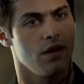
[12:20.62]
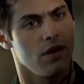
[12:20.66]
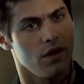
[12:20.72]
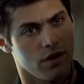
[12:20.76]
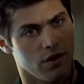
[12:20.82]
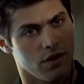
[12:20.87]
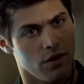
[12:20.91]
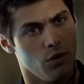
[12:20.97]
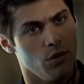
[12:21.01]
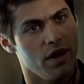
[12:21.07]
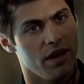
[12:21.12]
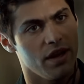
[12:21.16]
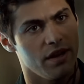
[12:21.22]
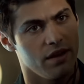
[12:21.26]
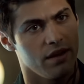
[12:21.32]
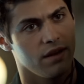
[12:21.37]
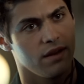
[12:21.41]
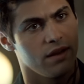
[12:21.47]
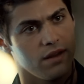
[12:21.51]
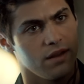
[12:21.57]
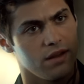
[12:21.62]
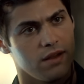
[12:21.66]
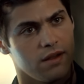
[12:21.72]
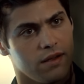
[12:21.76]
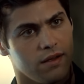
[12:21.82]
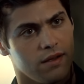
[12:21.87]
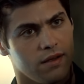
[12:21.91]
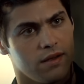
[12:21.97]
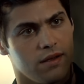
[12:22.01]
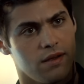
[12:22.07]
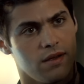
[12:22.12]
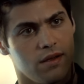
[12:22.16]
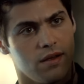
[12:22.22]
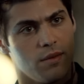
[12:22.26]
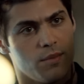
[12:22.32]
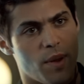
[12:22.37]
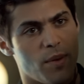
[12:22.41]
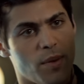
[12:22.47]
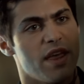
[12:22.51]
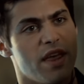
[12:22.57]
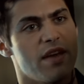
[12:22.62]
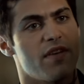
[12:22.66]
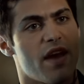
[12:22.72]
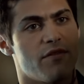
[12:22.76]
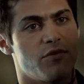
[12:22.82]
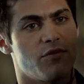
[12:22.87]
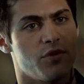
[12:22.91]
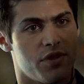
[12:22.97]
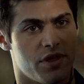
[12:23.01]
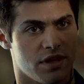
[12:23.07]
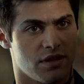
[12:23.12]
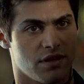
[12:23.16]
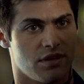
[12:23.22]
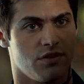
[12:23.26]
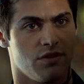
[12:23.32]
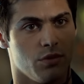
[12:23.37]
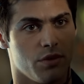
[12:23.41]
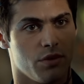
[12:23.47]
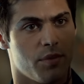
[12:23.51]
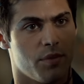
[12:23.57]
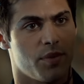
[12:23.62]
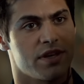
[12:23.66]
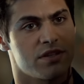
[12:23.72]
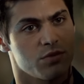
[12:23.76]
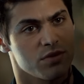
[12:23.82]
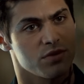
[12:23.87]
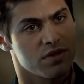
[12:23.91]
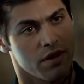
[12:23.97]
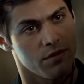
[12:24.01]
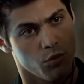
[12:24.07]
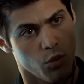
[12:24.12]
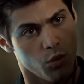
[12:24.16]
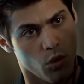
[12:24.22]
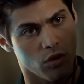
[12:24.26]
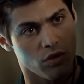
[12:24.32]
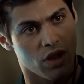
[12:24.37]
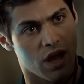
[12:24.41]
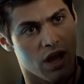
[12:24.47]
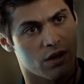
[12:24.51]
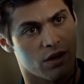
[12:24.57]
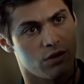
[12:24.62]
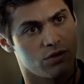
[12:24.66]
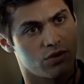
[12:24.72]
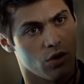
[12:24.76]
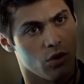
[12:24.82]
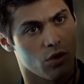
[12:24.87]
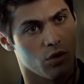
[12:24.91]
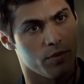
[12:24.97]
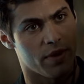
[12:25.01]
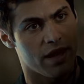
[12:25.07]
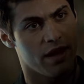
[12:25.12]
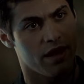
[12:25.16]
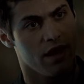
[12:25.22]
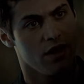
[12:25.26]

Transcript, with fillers: you know what? Maybe they have everything to do with it, because it was a warlock who told me